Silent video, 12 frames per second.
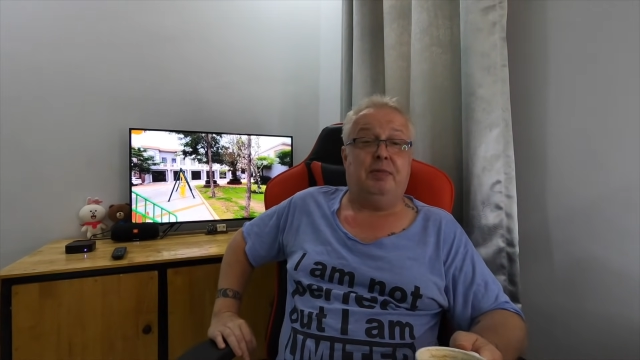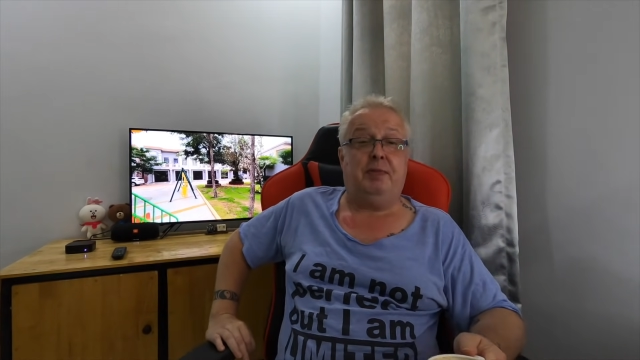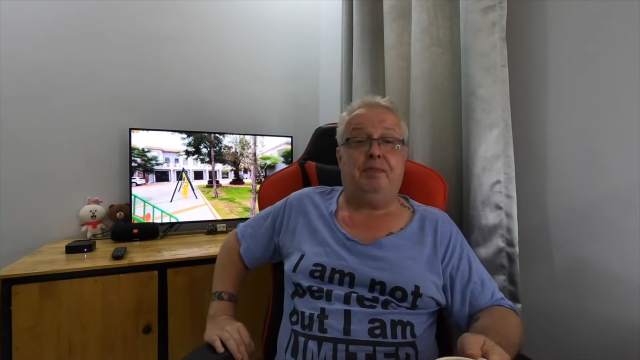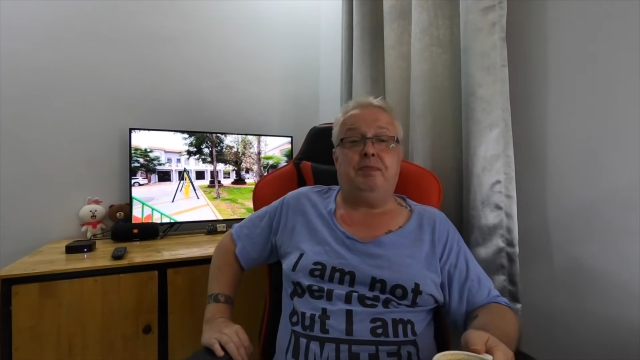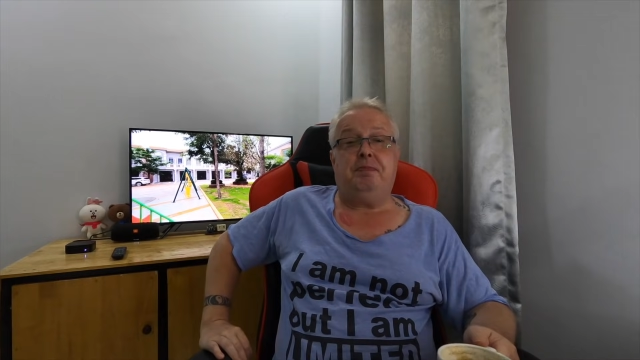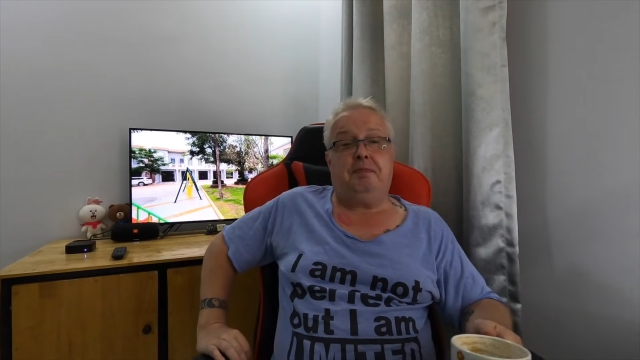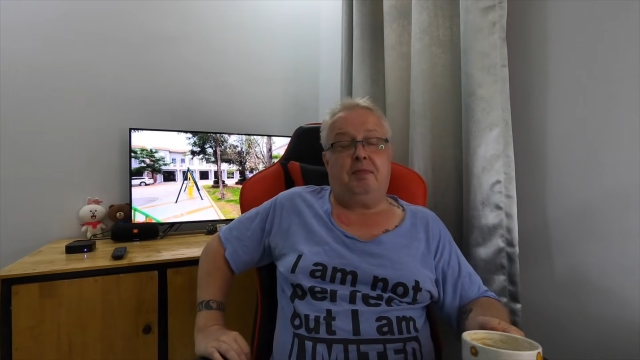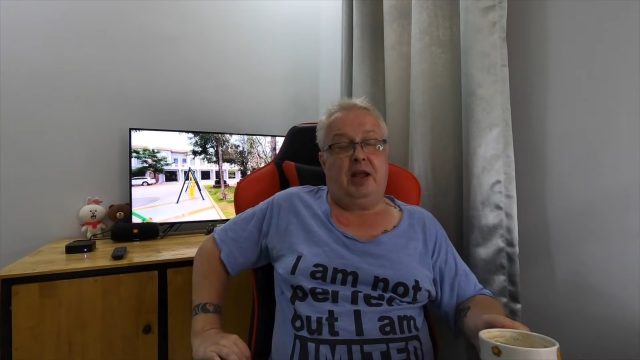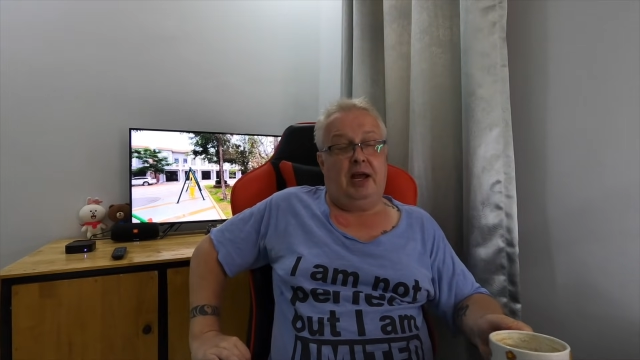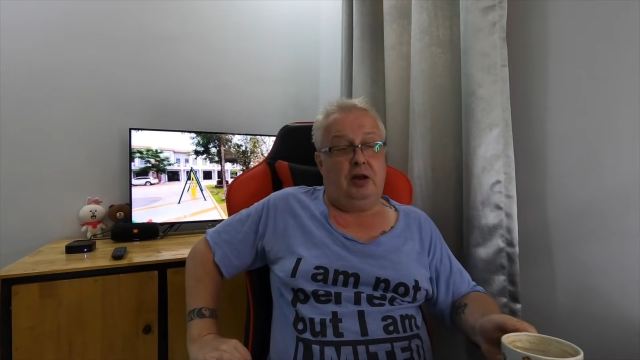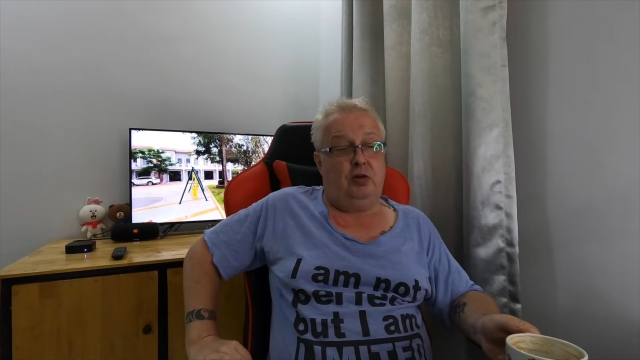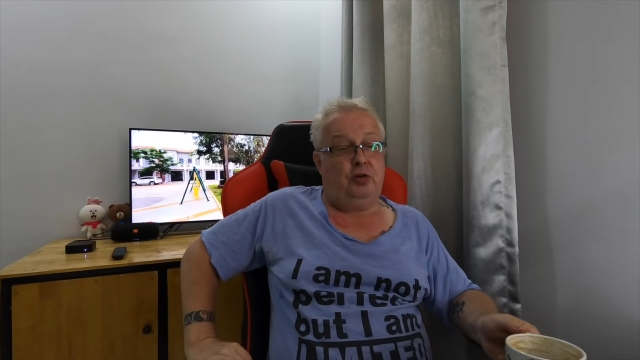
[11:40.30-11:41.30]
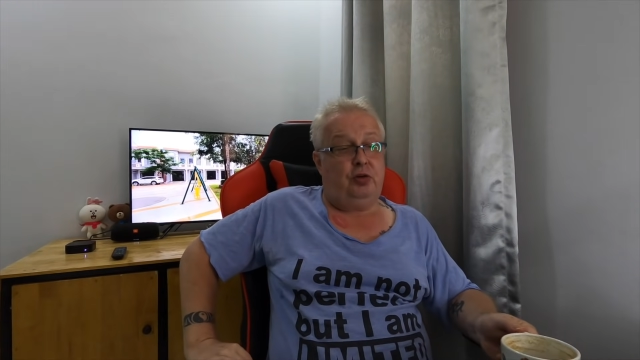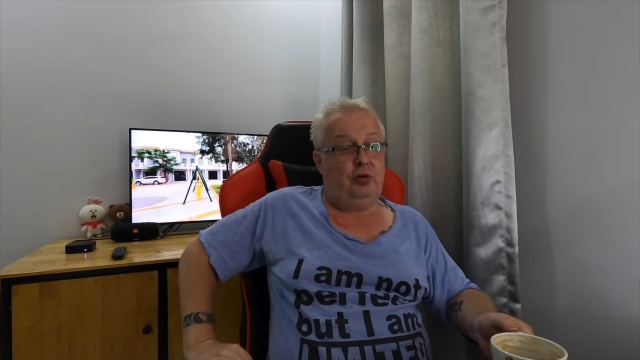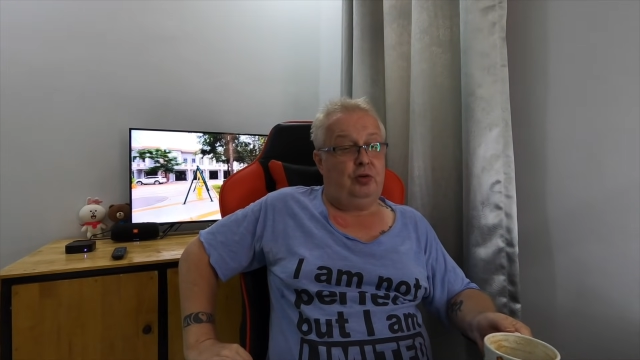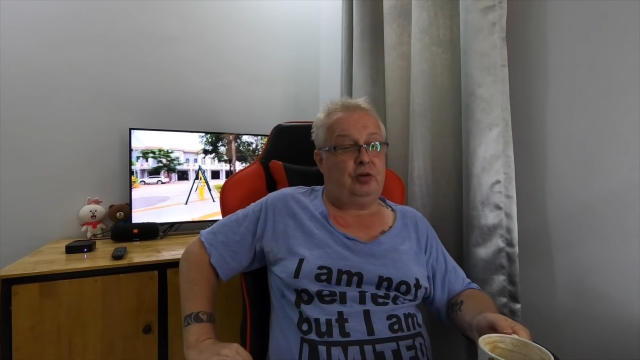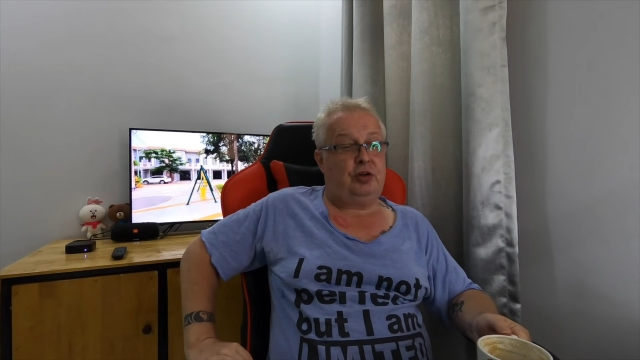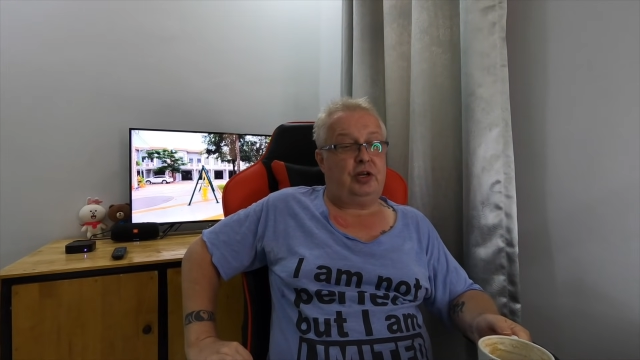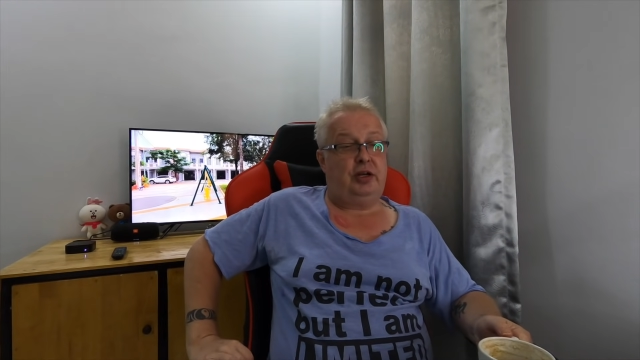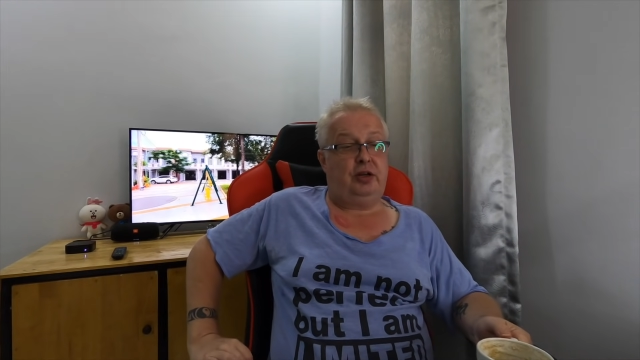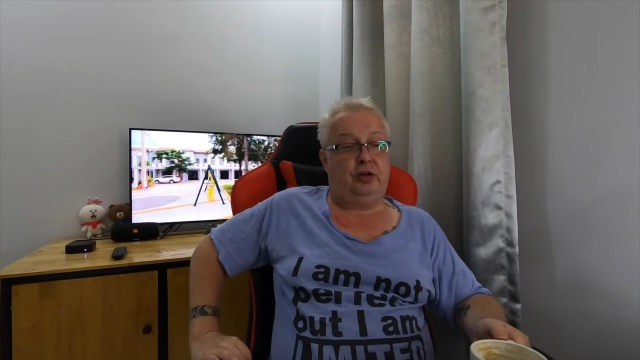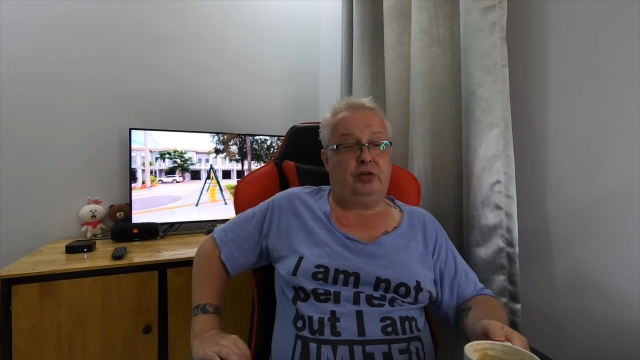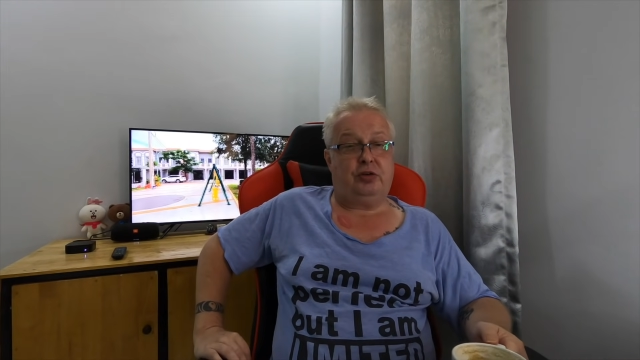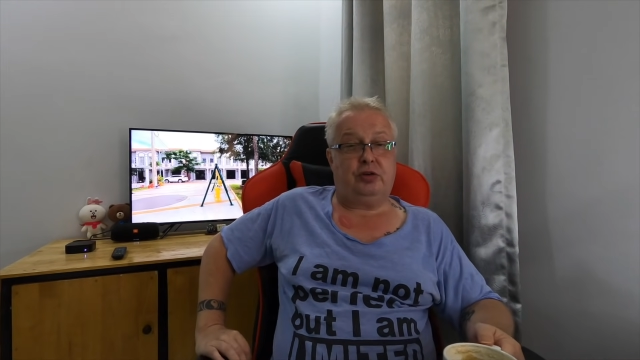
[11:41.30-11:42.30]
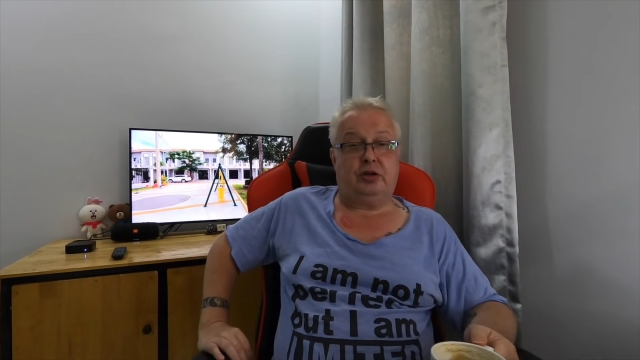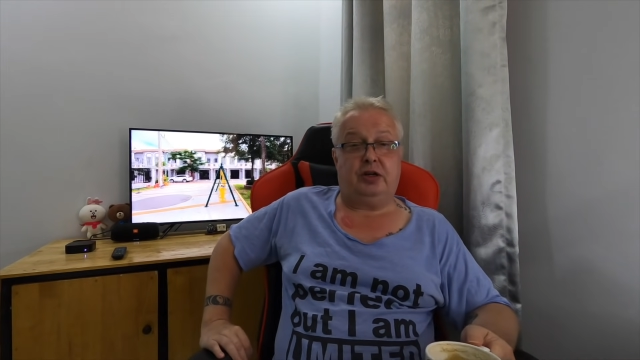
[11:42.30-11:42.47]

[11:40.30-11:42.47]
But how do Chinese